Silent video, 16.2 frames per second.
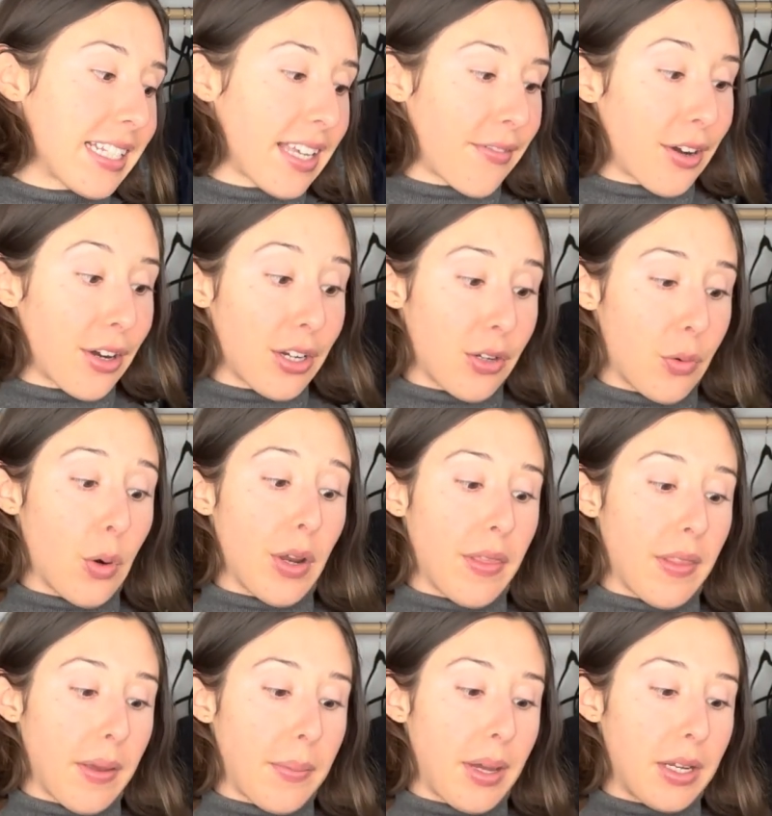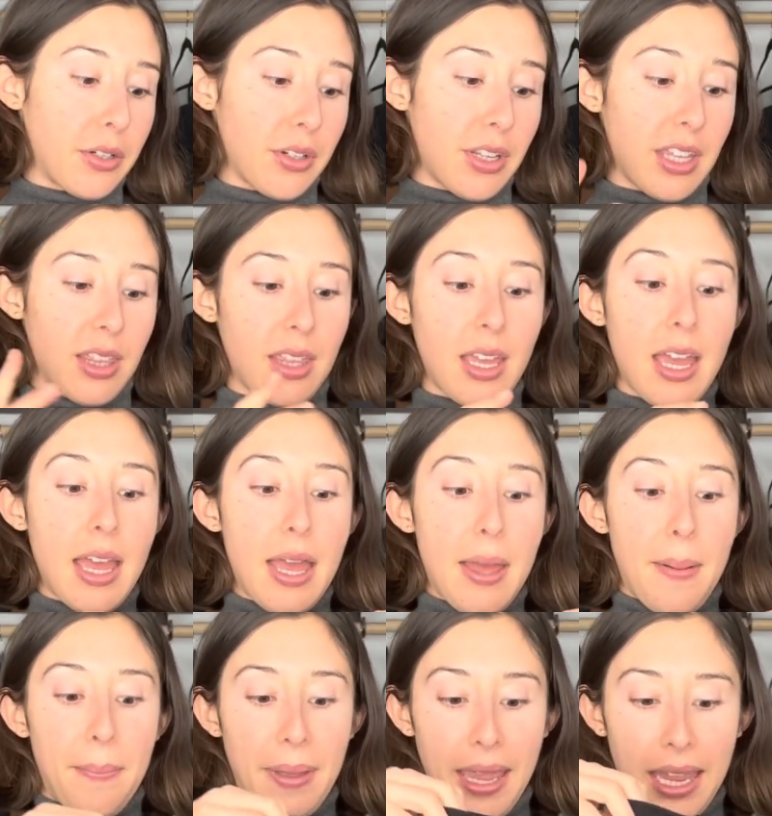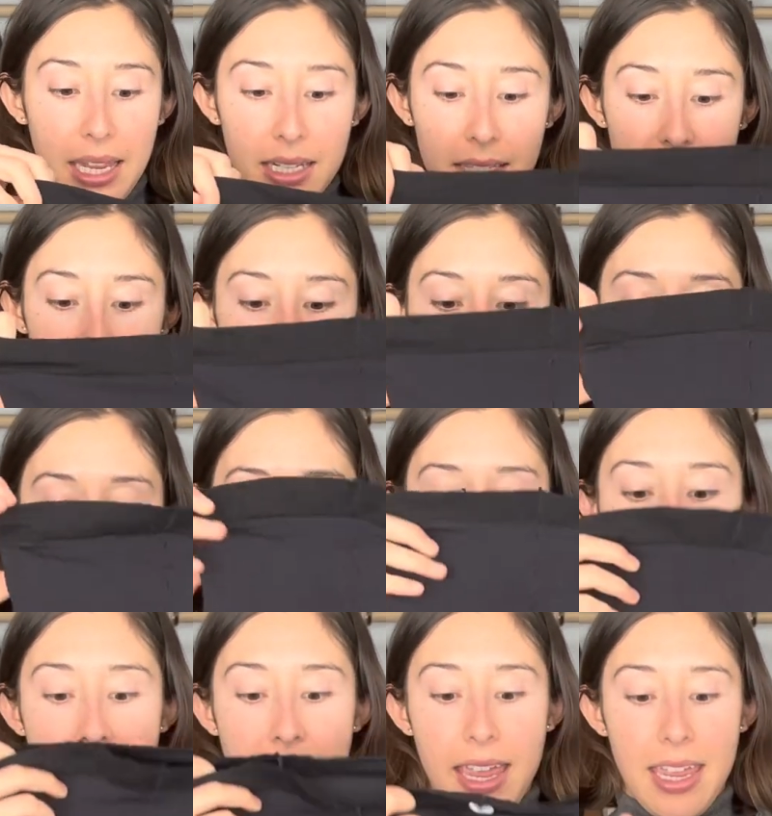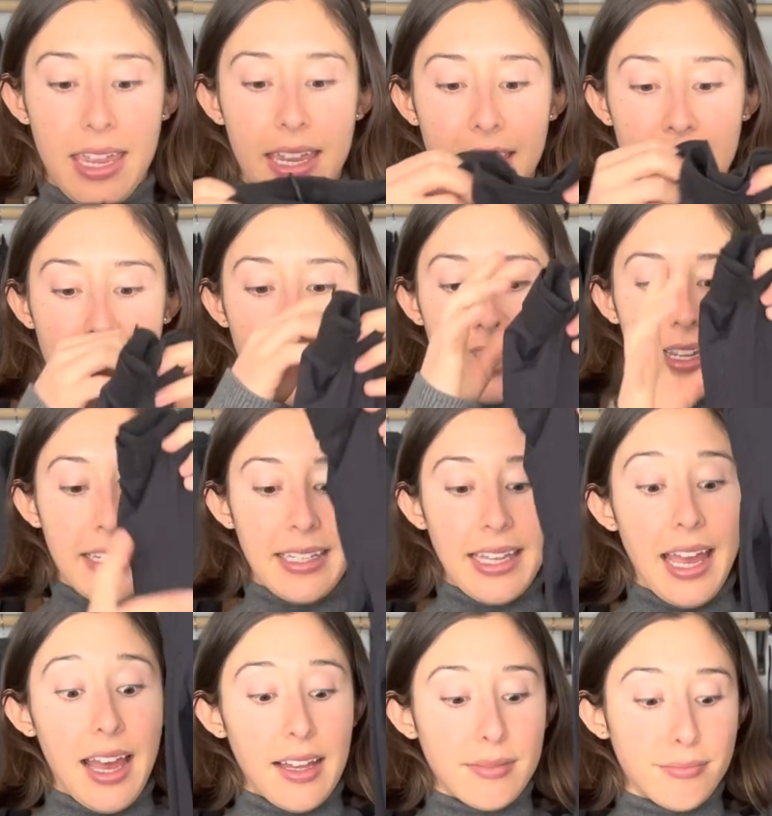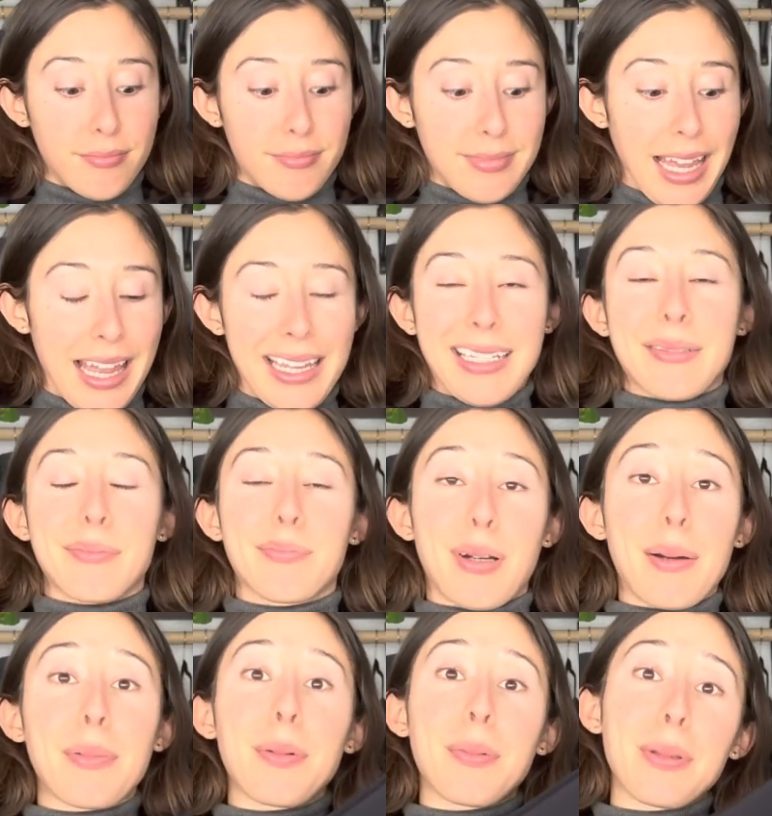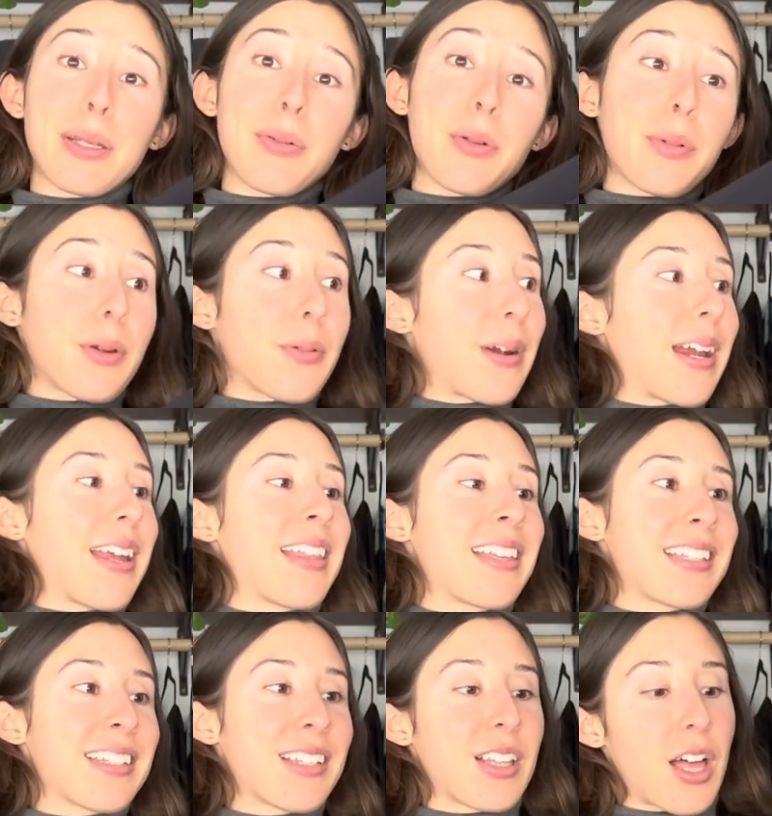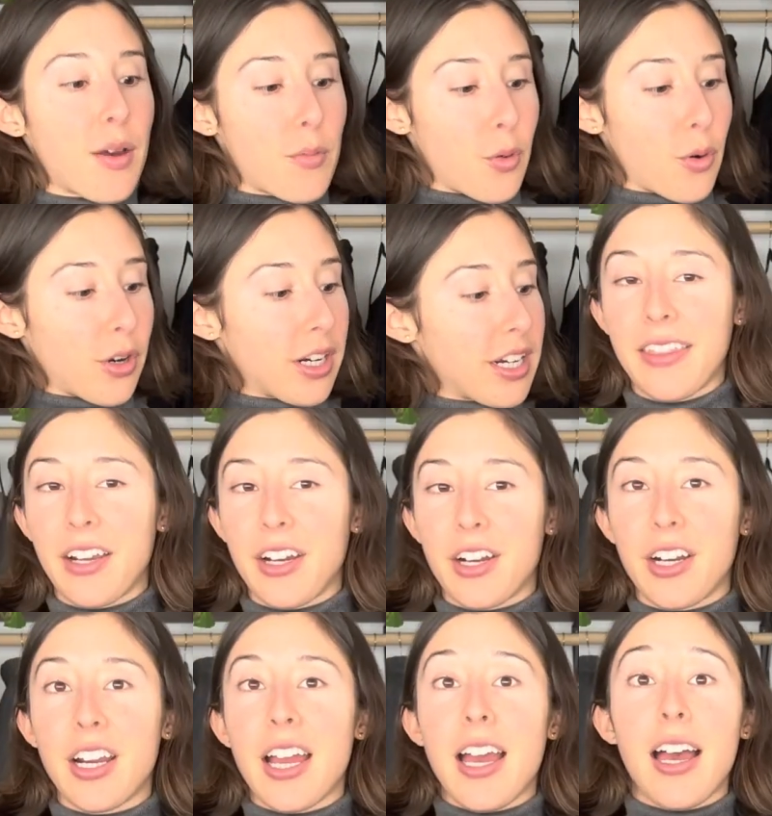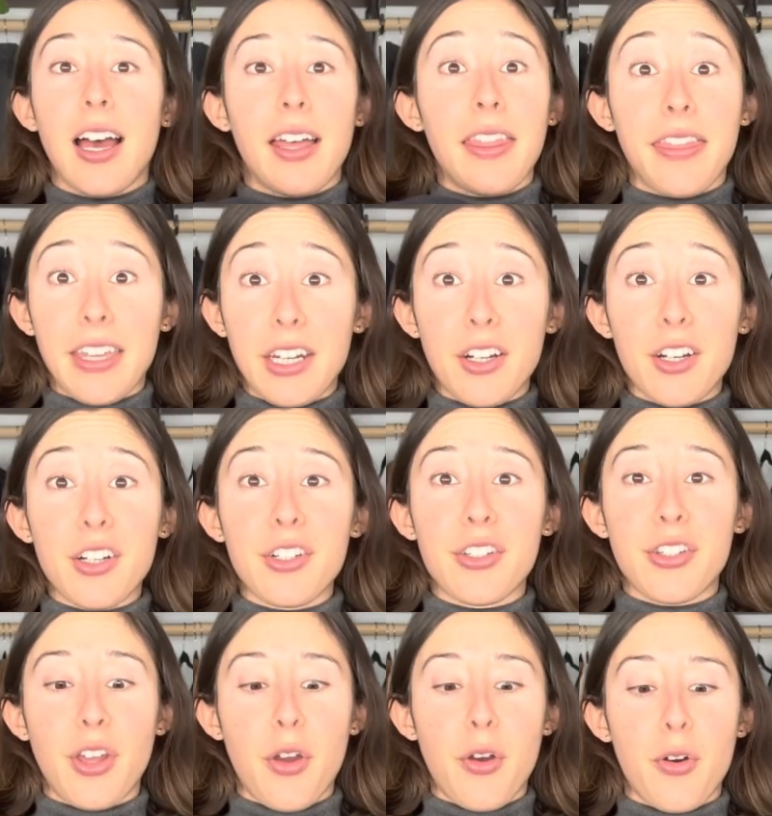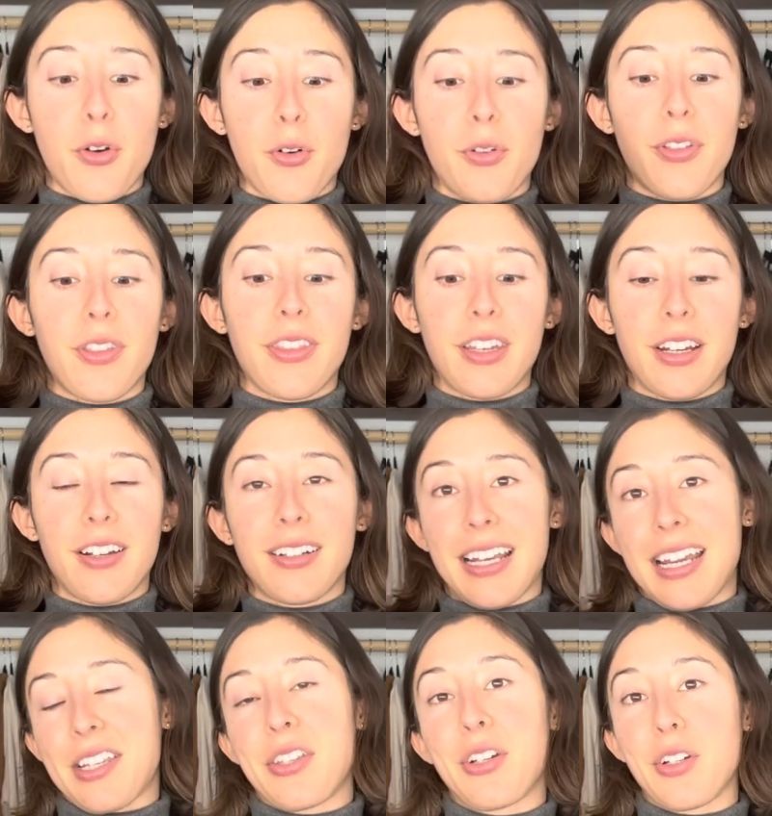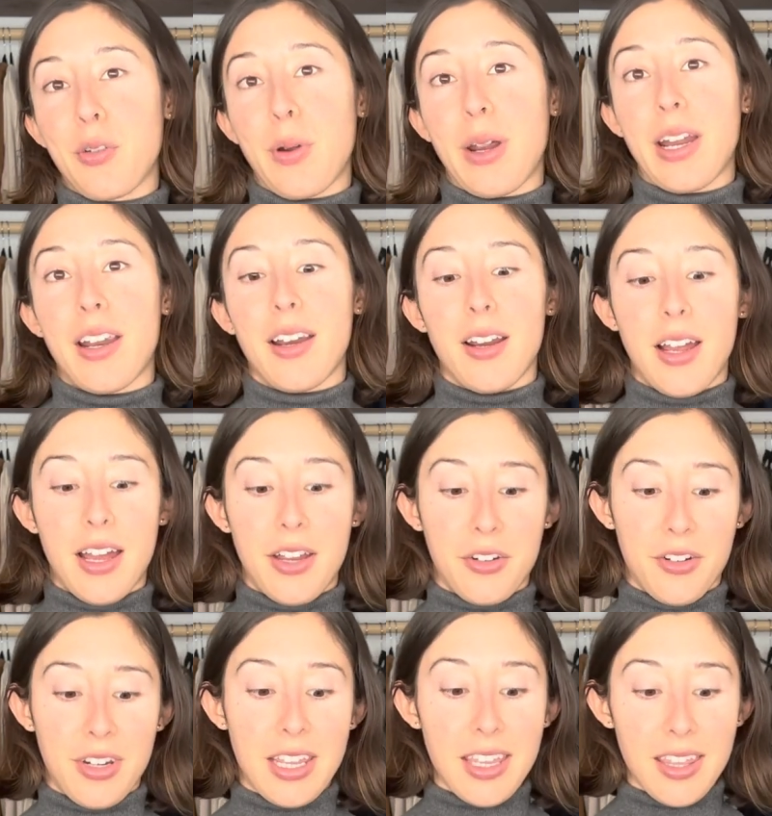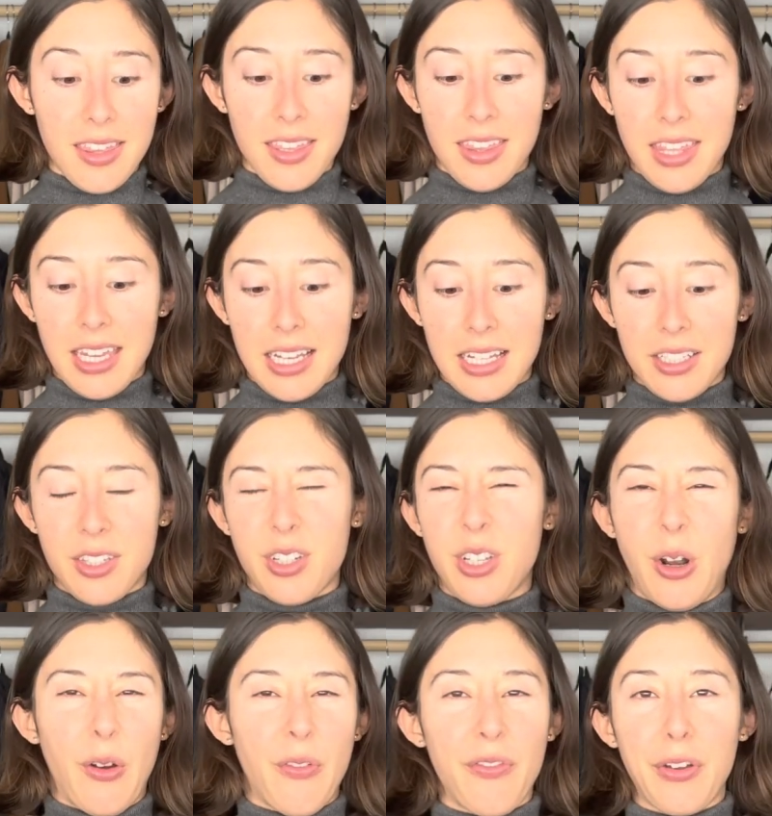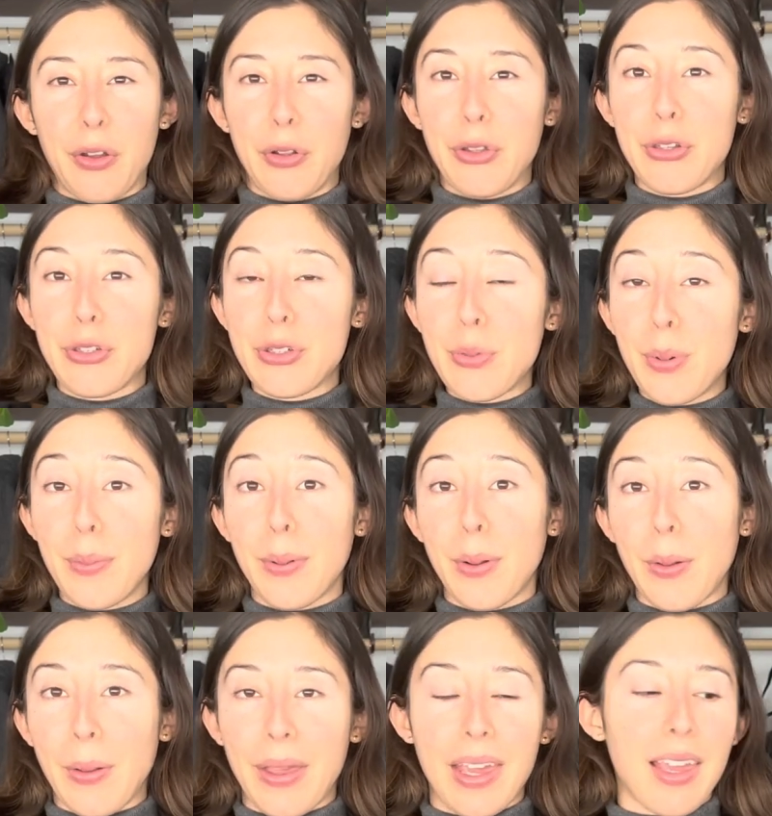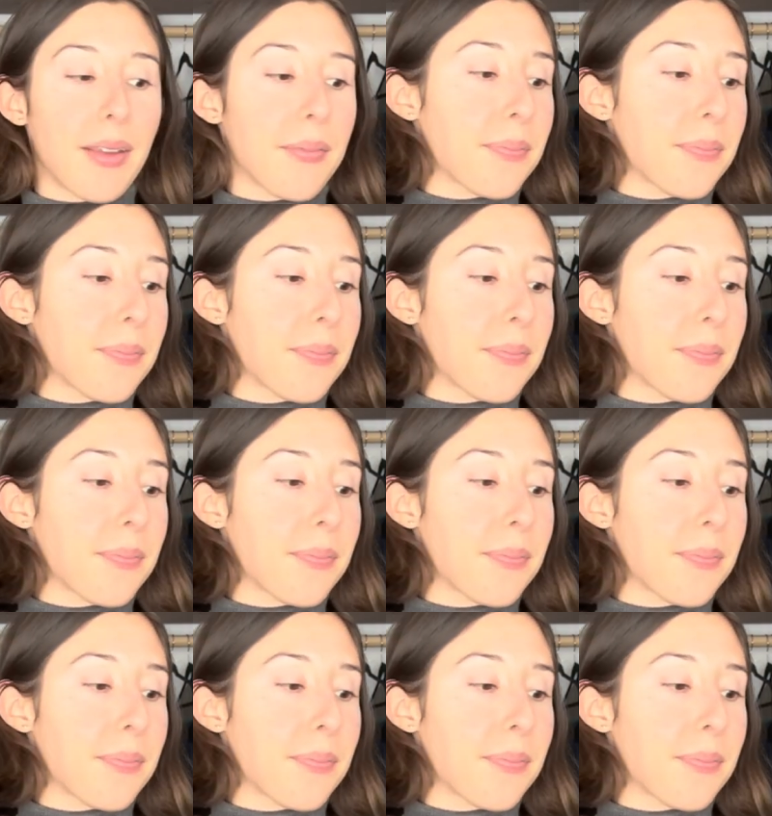I've already worn them underneath pants, and yeah, I probably will be wearing these a lot more. They're thinner, so they're nicer to wear underneath things so you don't feel super bulky.